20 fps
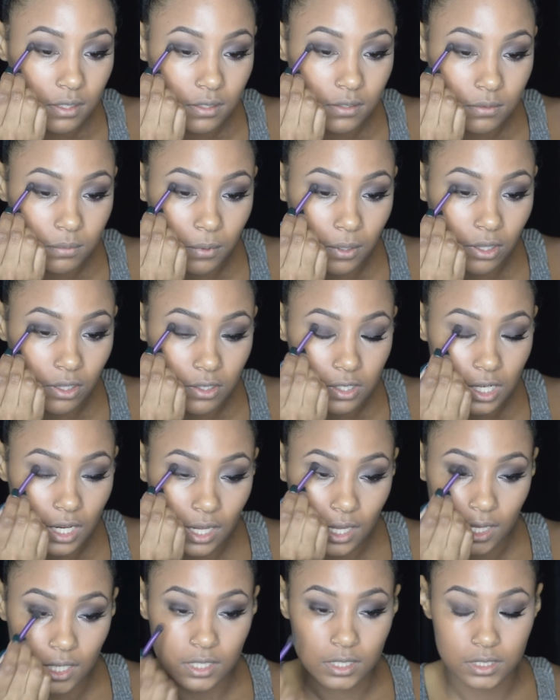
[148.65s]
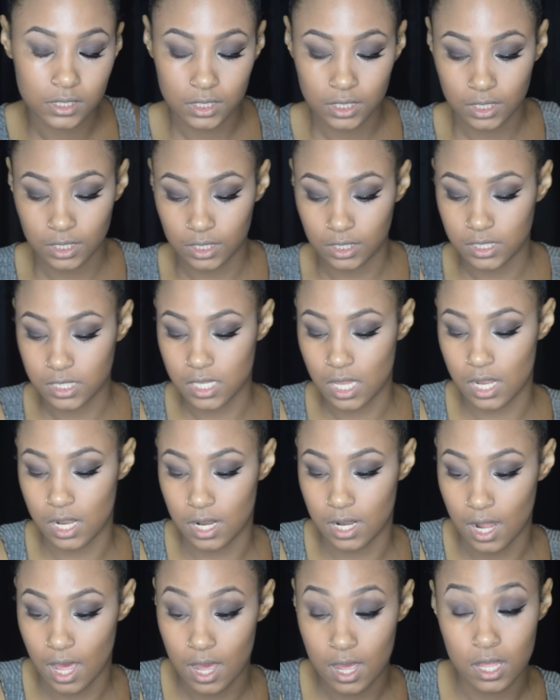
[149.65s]
This weather change is
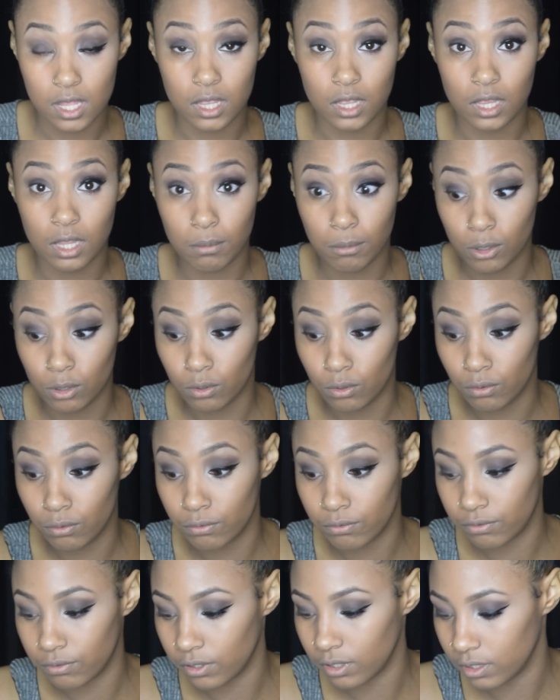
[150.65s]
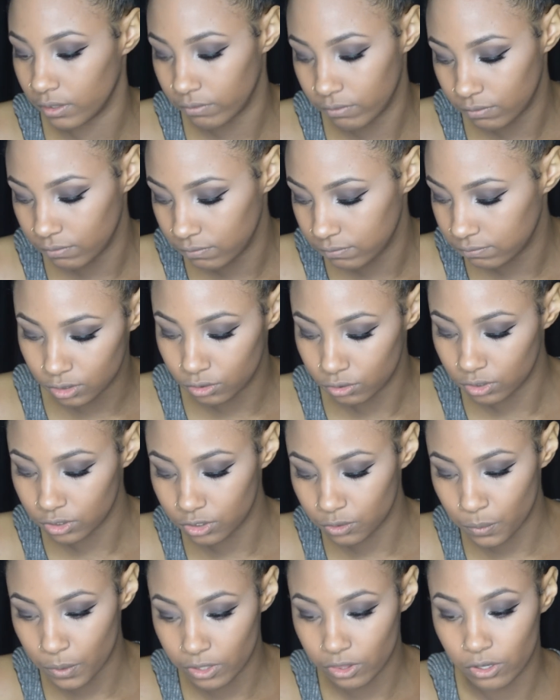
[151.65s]
not the move.
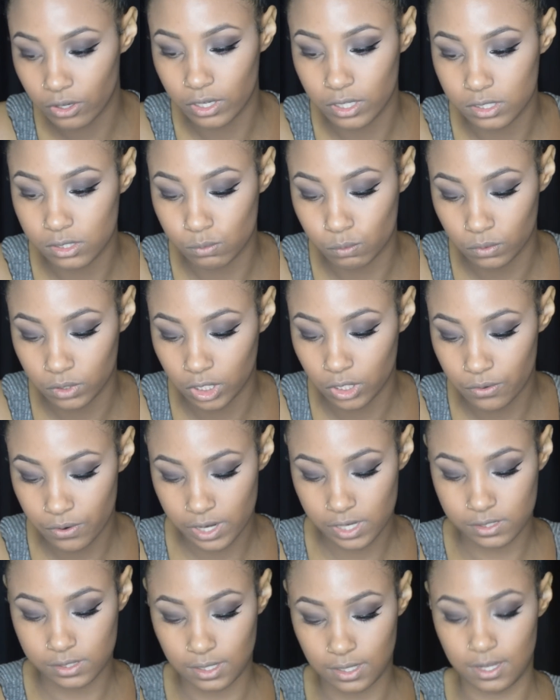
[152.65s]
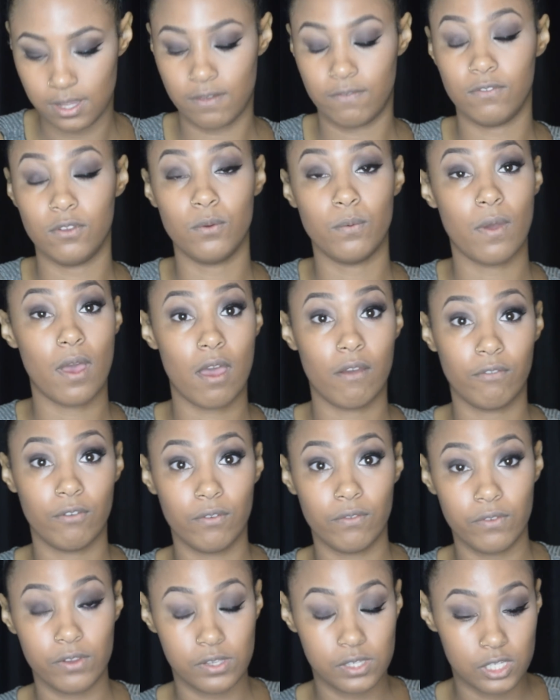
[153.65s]
Georgia weather is really crazy. If you ever
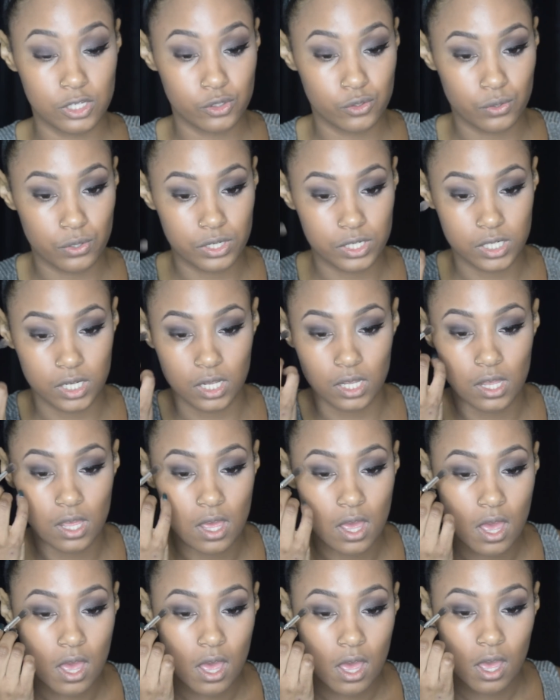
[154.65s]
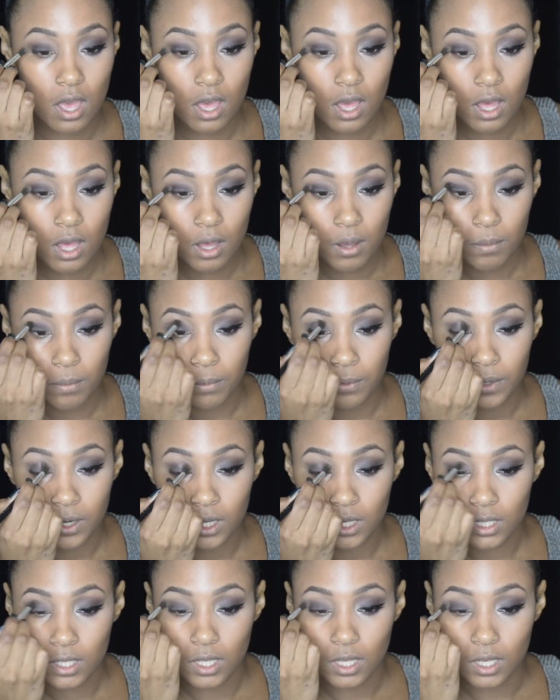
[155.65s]
visit Georgia,
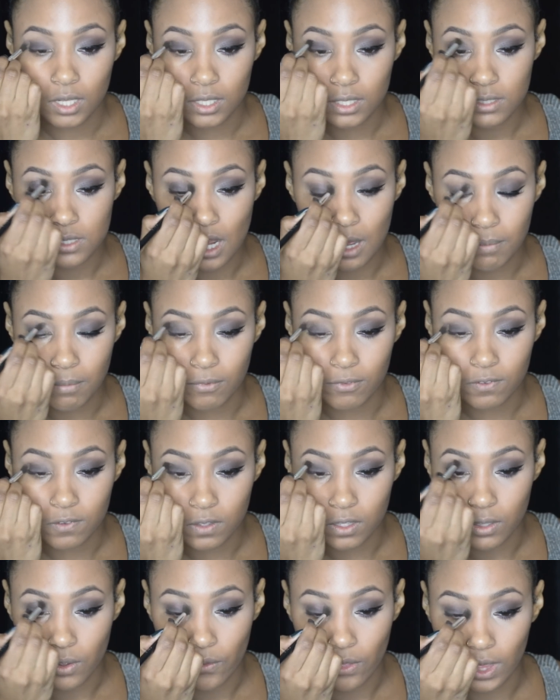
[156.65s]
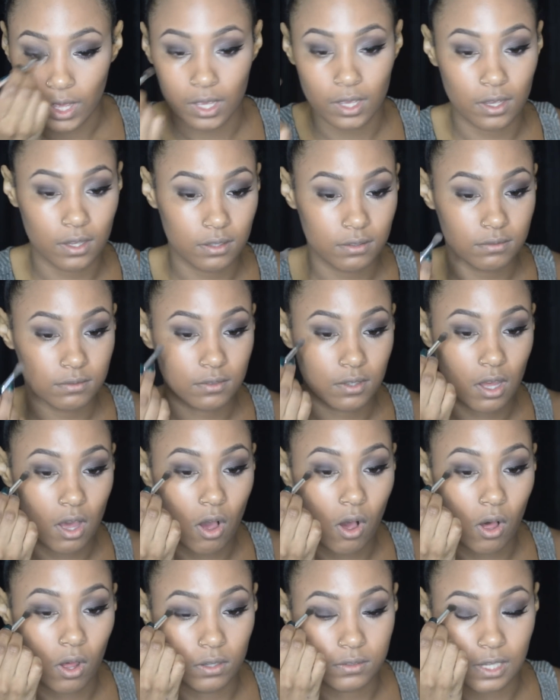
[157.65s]
bring any type of clothing,
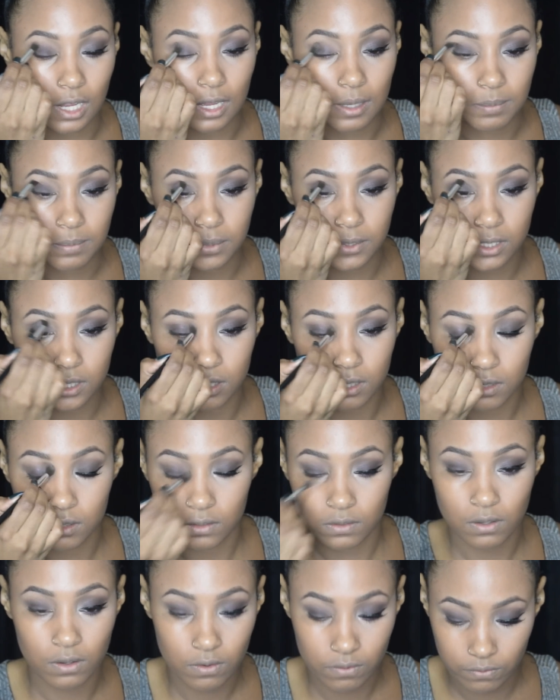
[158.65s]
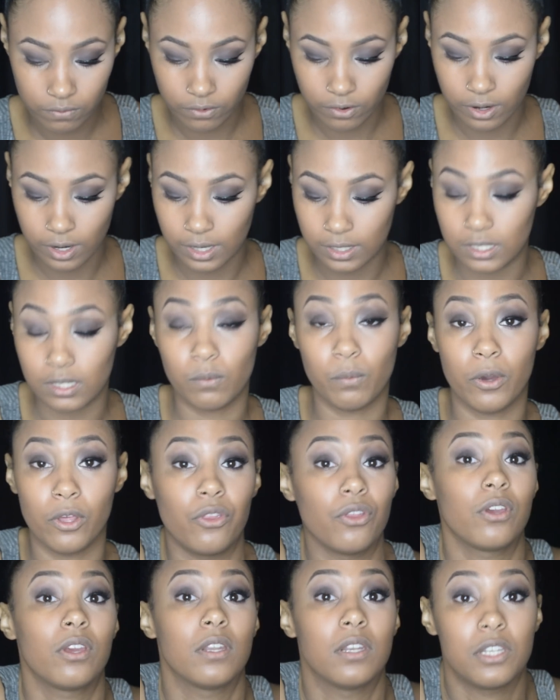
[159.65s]
all types, for any
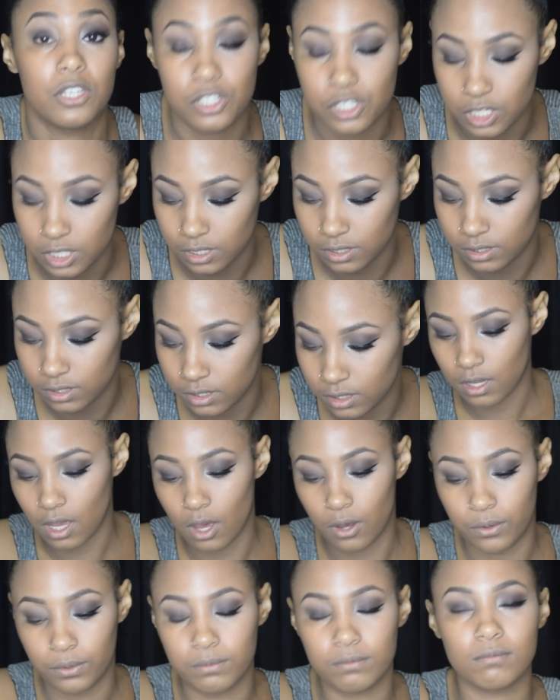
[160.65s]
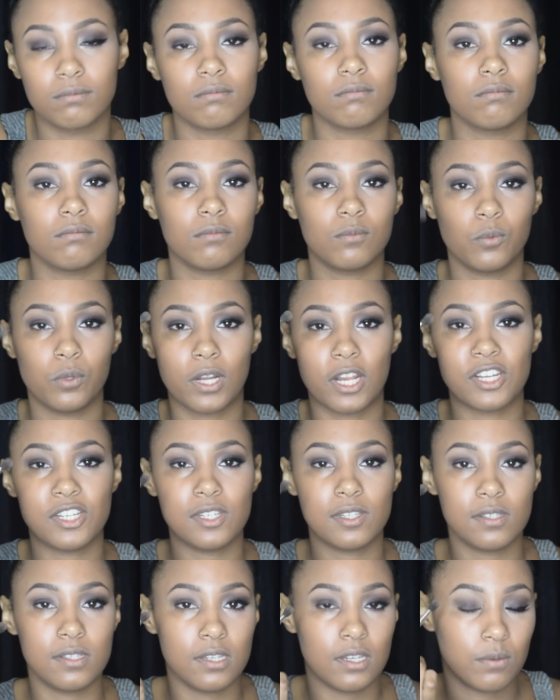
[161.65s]
weather condition. Oh, what I
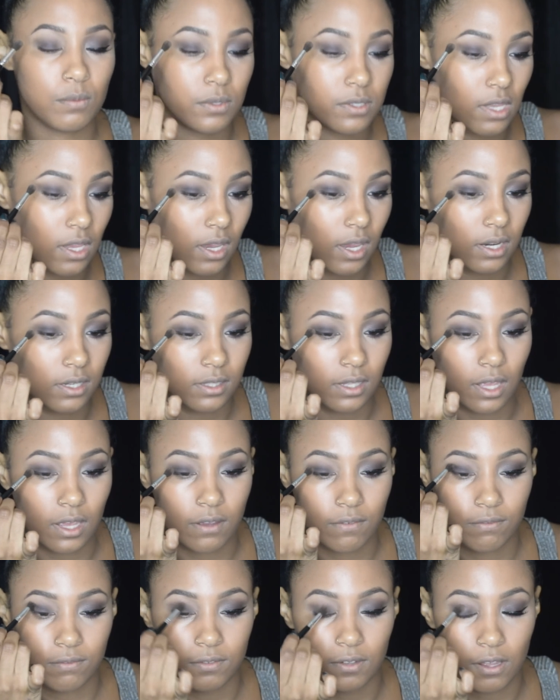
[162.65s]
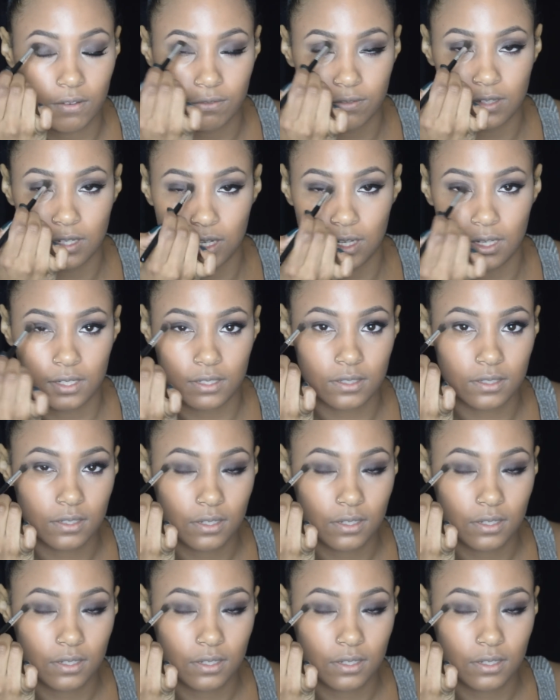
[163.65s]
just did was I kind of like fluffed it